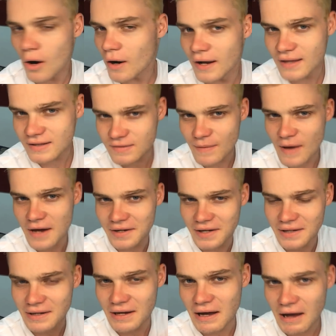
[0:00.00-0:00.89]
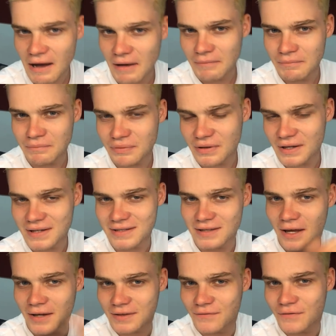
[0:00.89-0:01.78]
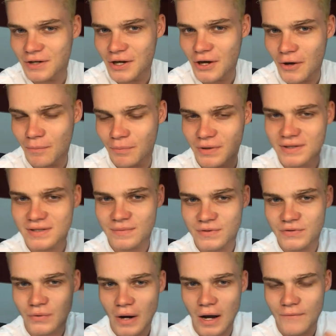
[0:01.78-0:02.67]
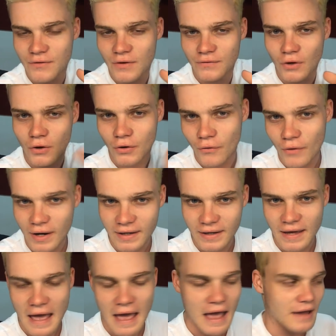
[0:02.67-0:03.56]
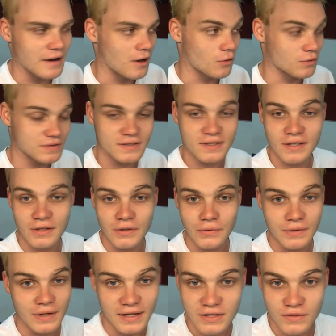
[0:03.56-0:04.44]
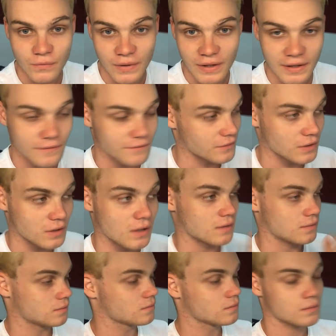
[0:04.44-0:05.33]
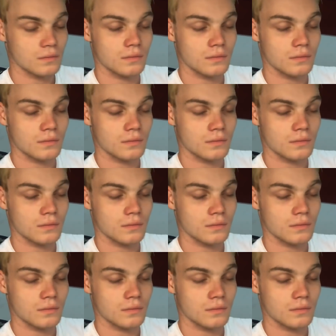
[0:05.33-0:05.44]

Alright, that's about it. Please like the video, please subscribe if you have not already, and I'll see you next week for